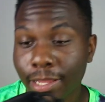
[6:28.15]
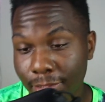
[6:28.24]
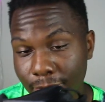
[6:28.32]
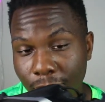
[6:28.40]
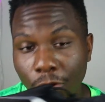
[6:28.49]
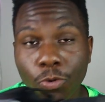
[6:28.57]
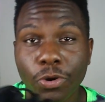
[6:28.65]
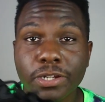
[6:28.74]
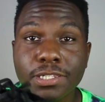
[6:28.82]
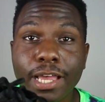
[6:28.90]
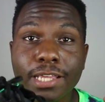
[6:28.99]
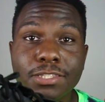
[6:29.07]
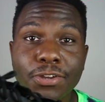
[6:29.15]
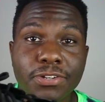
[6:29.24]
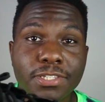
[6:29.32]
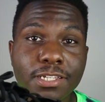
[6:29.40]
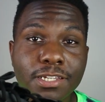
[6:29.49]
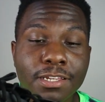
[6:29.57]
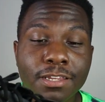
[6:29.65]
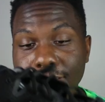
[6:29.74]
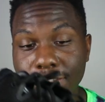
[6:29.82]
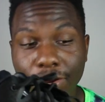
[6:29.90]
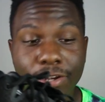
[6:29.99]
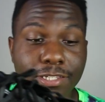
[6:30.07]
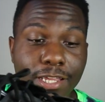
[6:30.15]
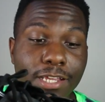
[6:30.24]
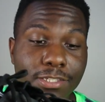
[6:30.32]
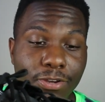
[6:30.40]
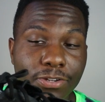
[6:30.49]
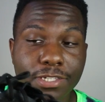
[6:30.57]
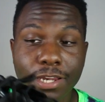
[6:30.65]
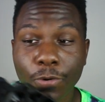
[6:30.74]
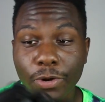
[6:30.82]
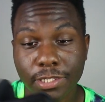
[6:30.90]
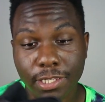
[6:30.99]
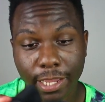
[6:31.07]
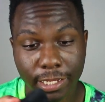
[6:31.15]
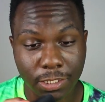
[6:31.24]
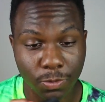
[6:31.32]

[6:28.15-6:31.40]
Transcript: I don't wear size 13. These are size 13. I wear size